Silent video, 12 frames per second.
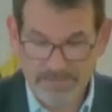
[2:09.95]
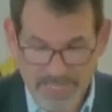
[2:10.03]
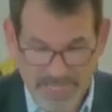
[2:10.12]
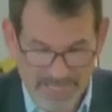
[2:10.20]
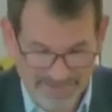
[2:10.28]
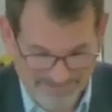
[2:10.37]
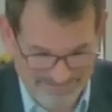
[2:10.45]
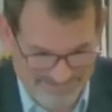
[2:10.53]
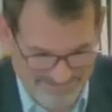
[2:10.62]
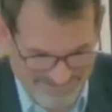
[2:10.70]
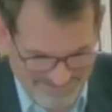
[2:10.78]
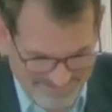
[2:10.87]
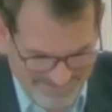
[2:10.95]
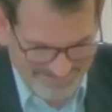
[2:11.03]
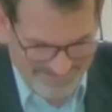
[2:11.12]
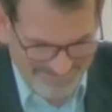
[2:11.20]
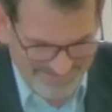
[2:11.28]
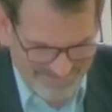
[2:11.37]
glad.
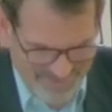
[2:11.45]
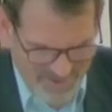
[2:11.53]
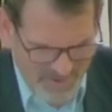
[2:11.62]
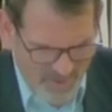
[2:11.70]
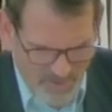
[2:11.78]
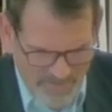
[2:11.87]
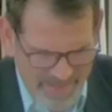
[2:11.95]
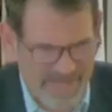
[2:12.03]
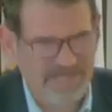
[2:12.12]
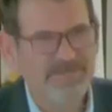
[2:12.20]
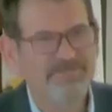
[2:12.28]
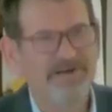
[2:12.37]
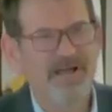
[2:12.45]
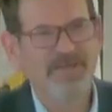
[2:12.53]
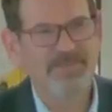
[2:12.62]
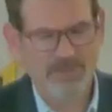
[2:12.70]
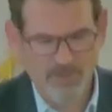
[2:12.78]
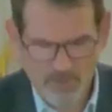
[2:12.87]
Oh, magnify
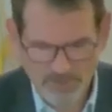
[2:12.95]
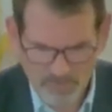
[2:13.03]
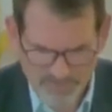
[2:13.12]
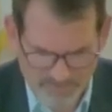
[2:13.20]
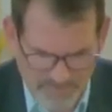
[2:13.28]
the Lord with